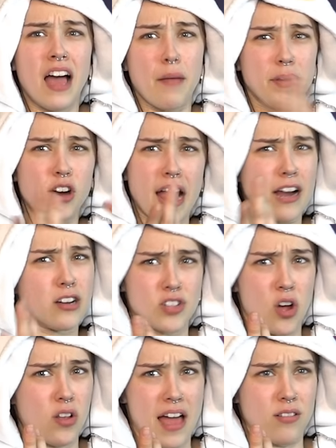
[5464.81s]
I mean, her hair is
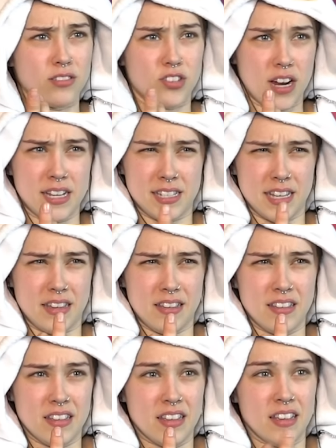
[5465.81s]
all out and crazy.